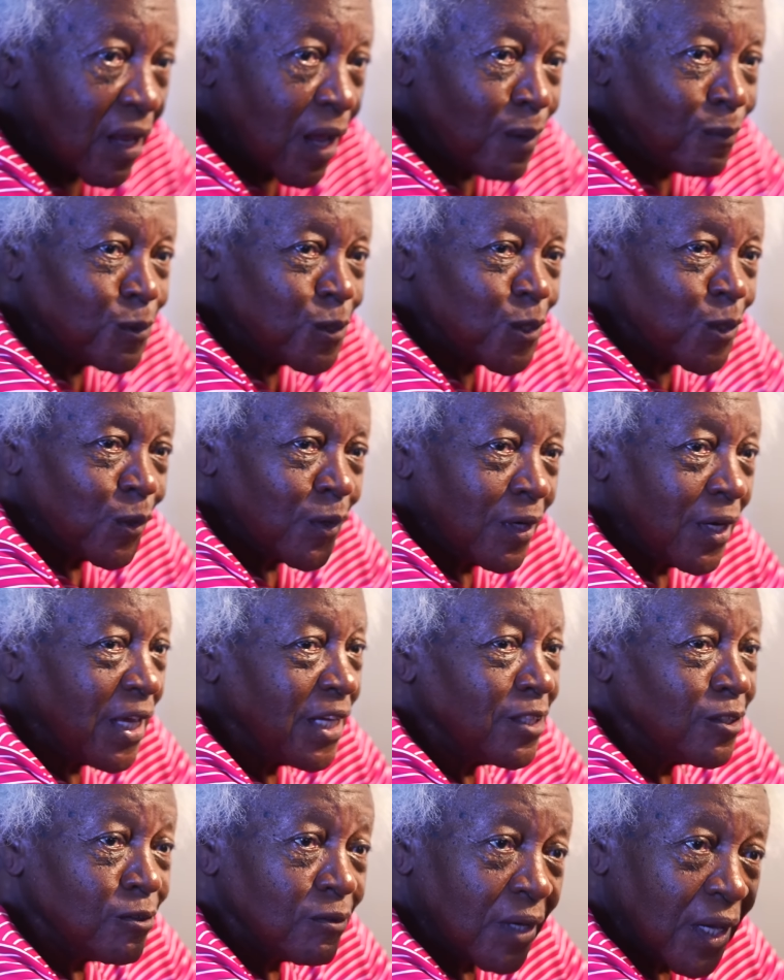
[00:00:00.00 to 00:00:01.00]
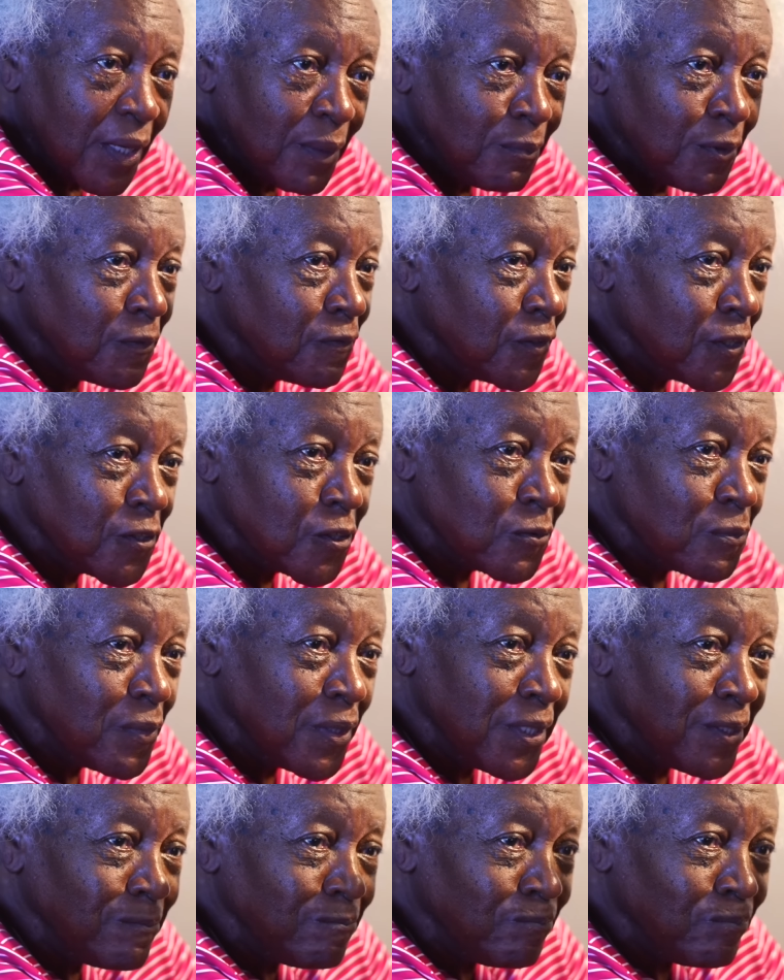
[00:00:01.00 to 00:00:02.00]
I'm so glad you came to visit
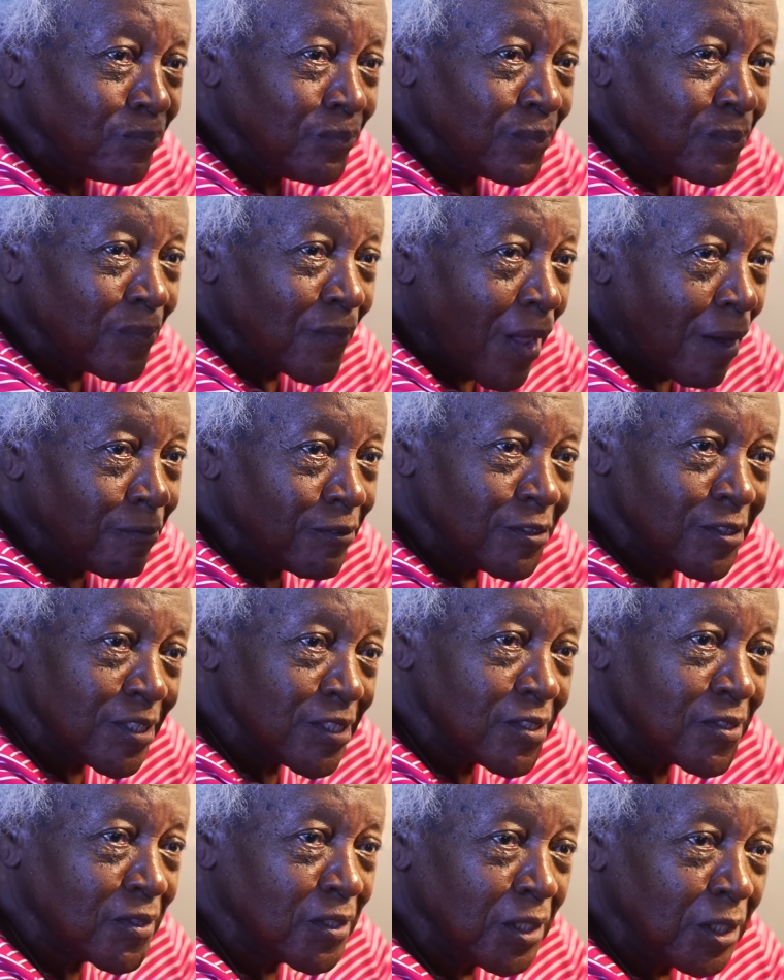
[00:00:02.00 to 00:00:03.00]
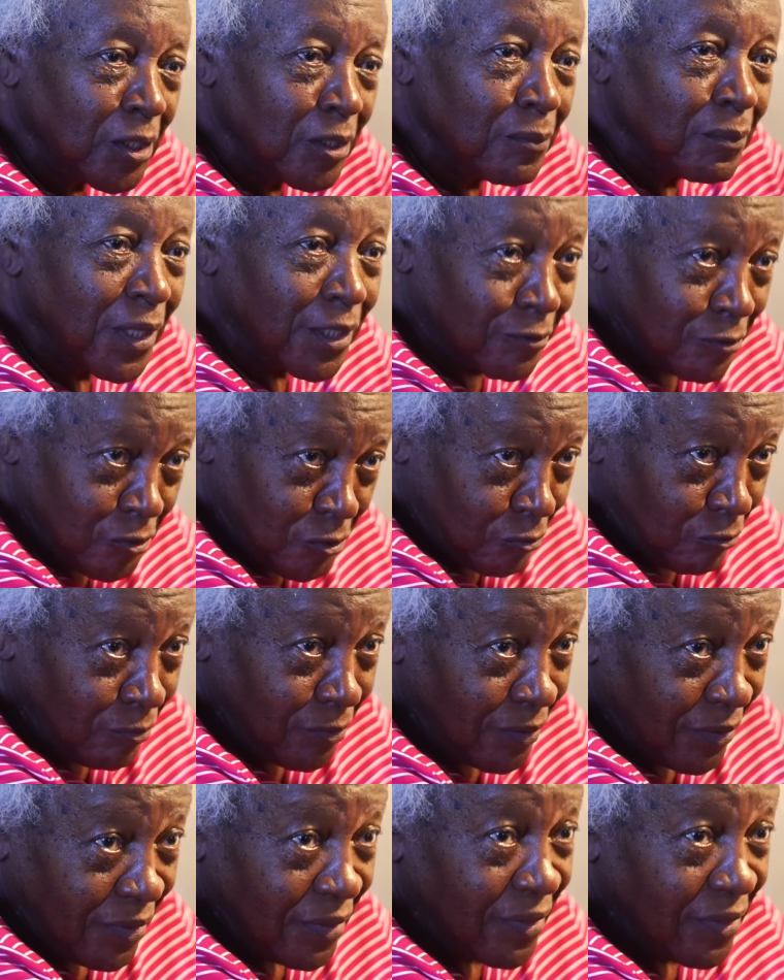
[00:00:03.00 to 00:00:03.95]
me. I was just thinking about you.